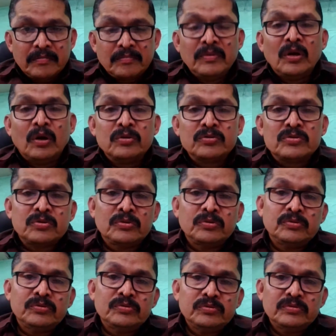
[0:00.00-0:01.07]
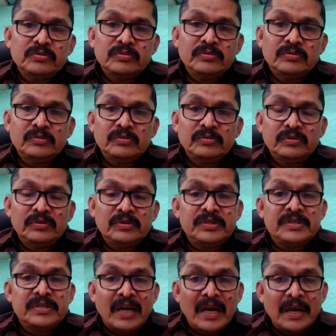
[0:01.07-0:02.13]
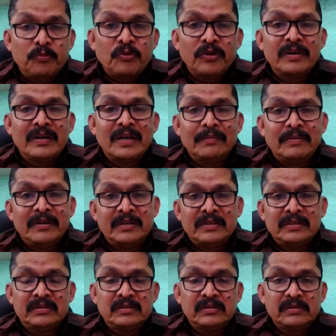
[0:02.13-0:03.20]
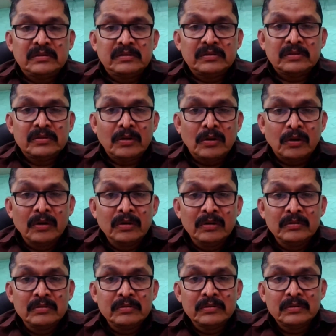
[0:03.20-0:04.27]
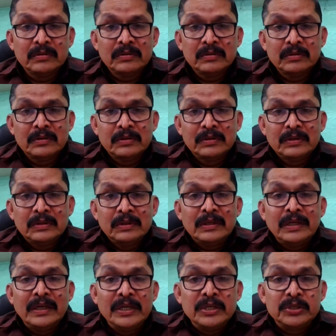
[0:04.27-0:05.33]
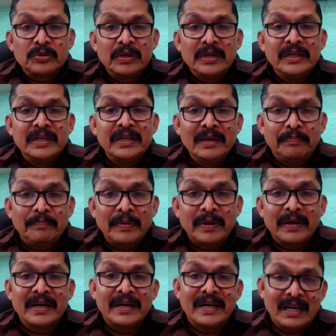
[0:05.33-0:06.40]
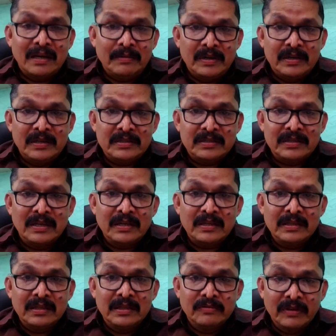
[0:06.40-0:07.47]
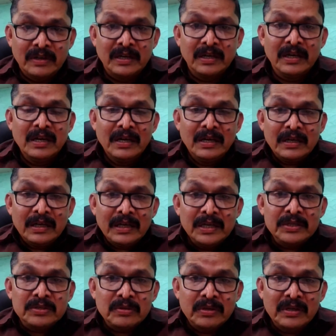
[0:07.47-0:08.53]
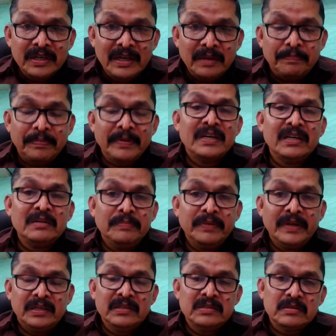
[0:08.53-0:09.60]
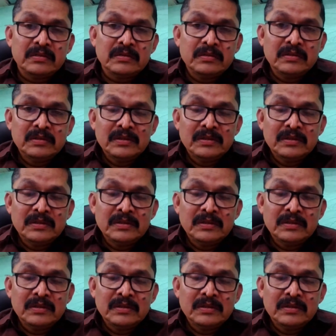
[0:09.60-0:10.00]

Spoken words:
belongs to type 1 diabetes or insulin dependent diabetes. The word insulin dependent means